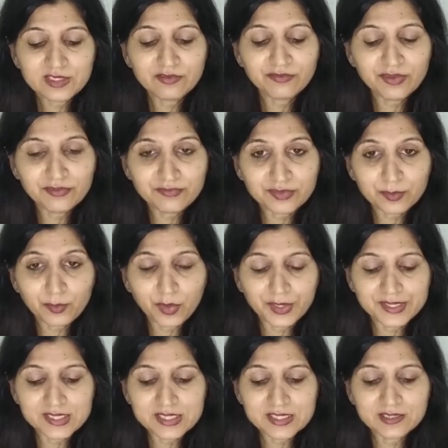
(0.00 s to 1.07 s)
Fifth
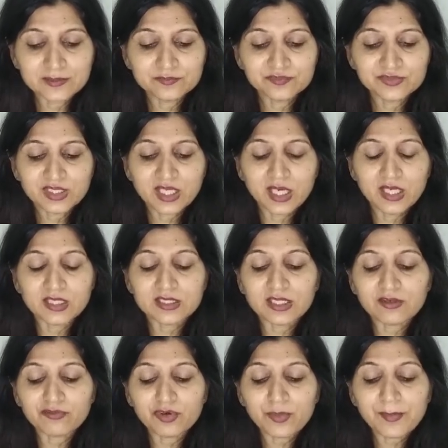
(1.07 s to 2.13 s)
point.
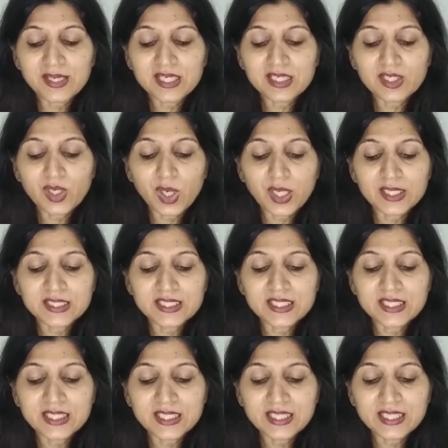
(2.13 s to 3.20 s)
The woman got
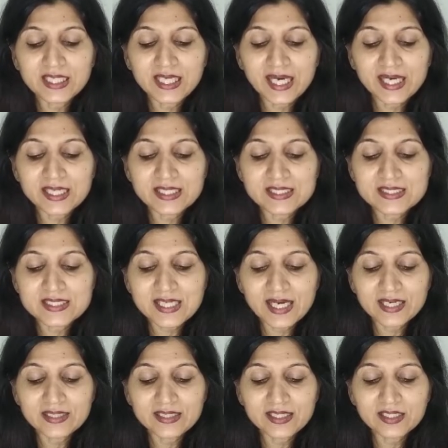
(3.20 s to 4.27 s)
greedy and
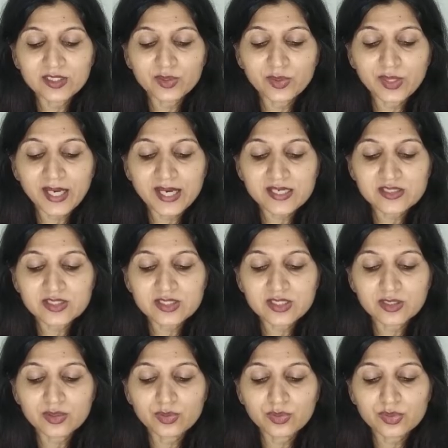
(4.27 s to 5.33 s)
decided to catch
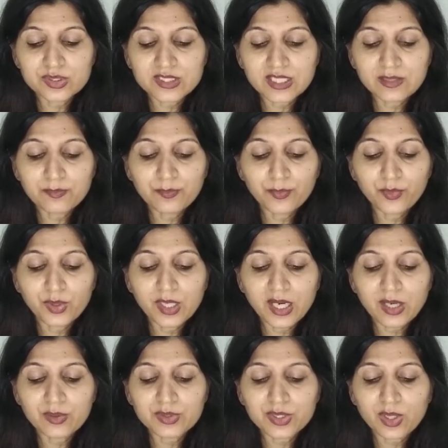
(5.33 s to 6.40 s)
the goose and pull
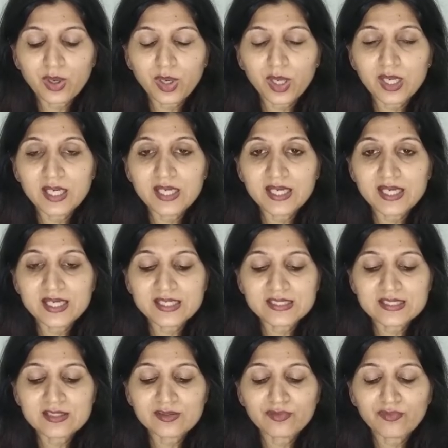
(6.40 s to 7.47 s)
out all
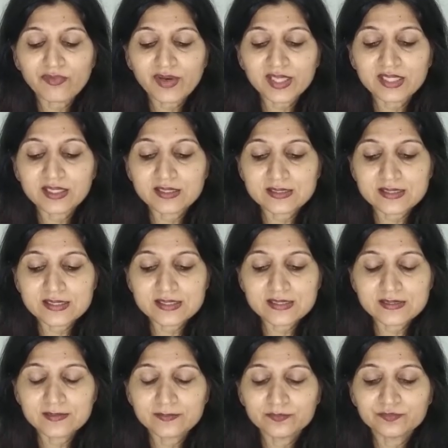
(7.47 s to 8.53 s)
its
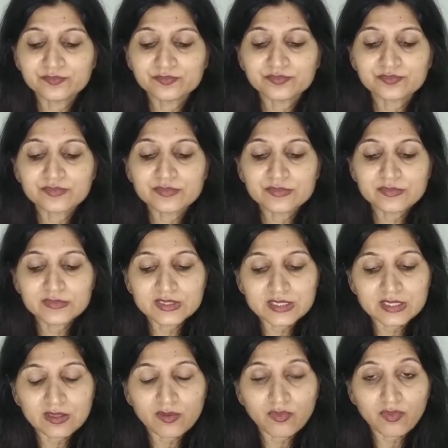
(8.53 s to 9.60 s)
feathers.
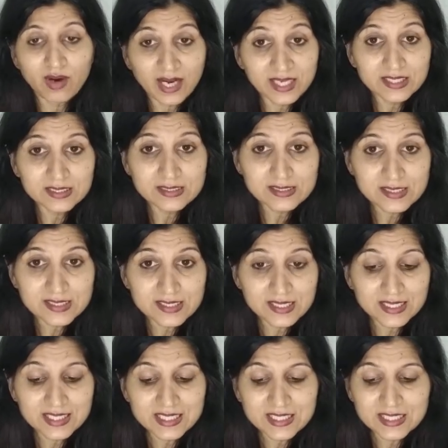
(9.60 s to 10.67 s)
Why this is a
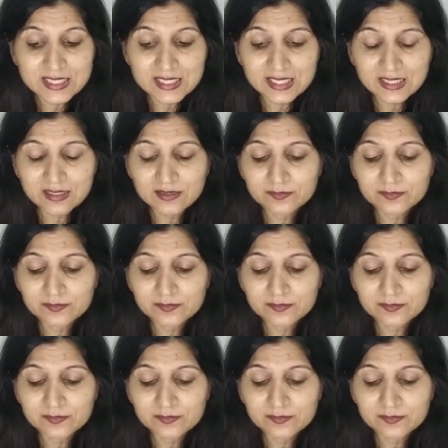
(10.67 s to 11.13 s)
key detail?